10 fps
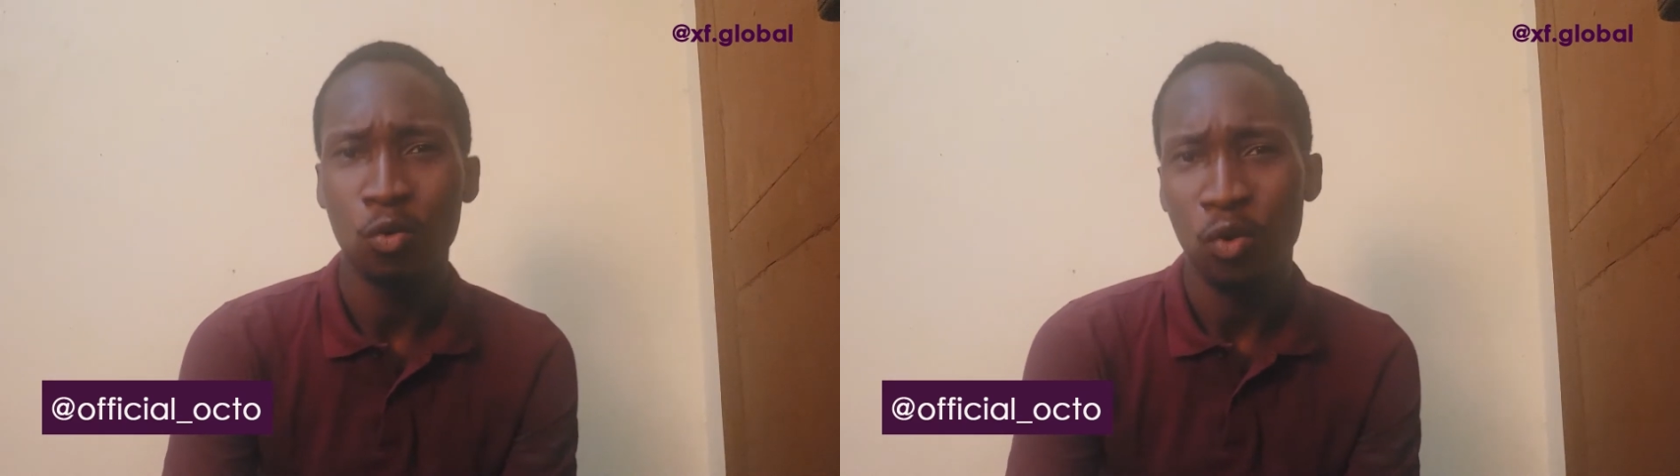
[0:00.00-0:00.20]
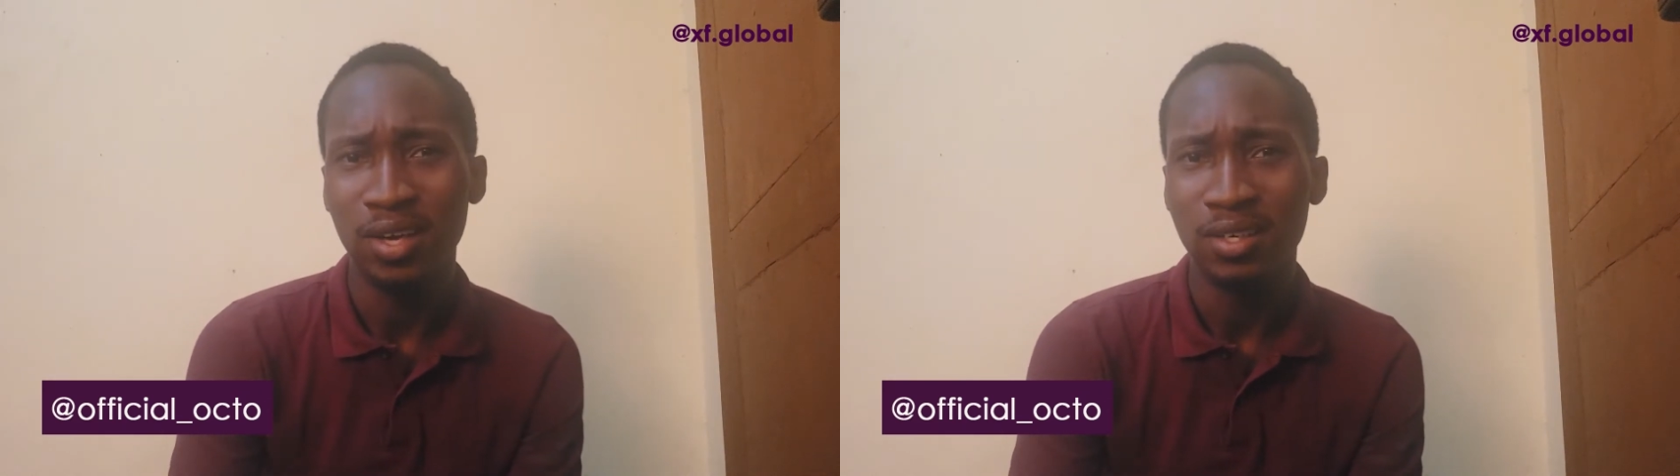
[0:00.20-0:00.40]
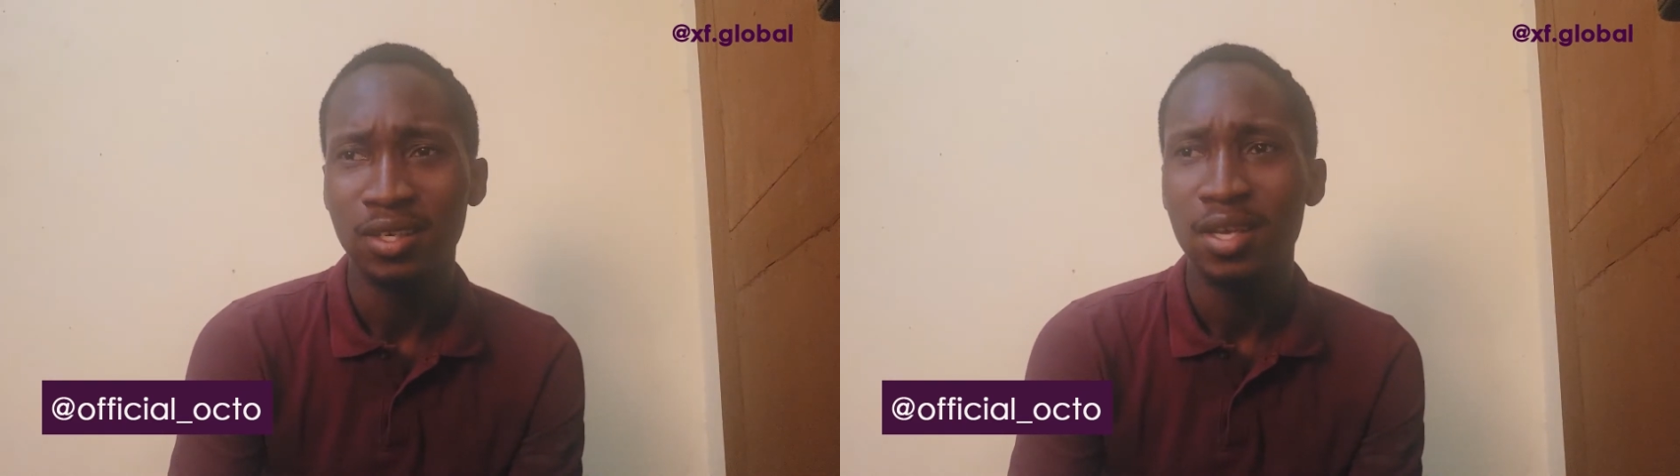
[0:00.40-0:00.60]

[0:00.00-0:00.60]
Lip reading: one.